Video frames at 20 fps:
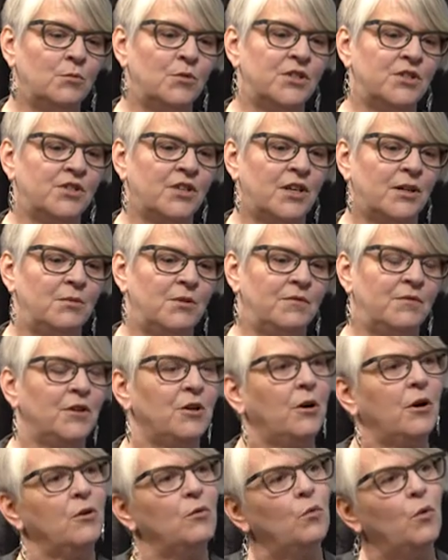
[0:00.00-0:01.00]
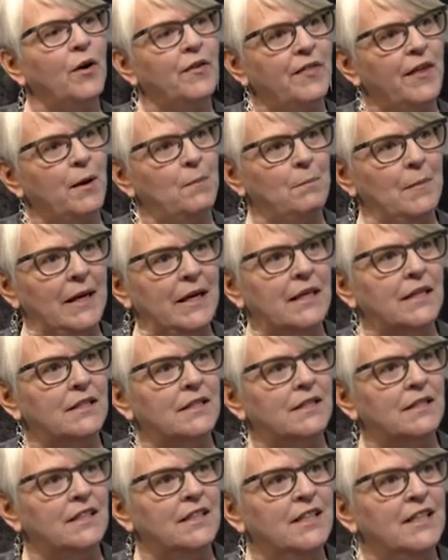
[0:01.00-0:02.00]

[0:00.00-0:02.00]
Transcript: was time to figure out what that meant